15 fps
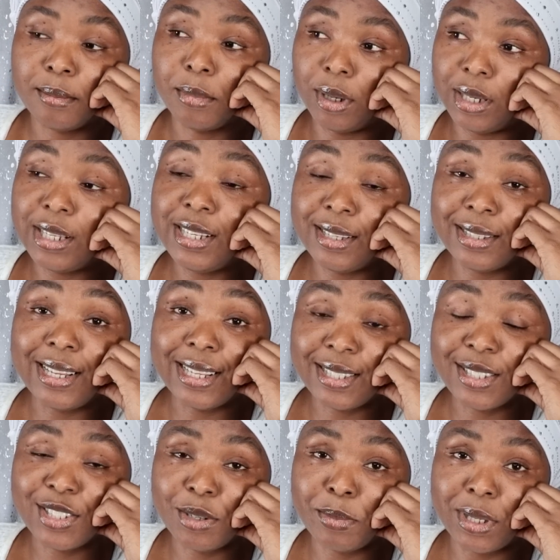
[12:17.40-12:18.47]
But
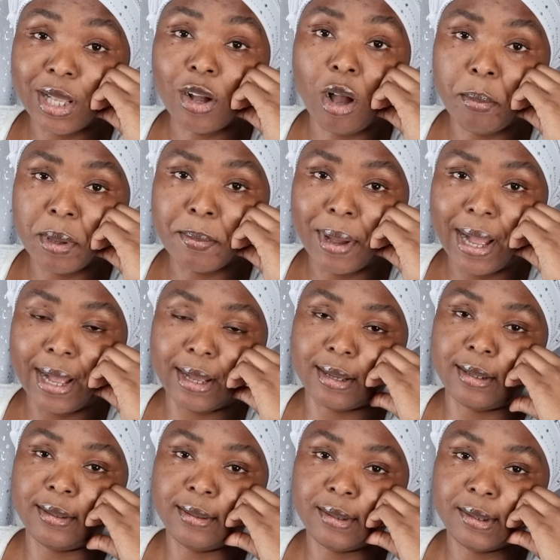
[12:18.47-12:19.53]
listen to me, they're coming back.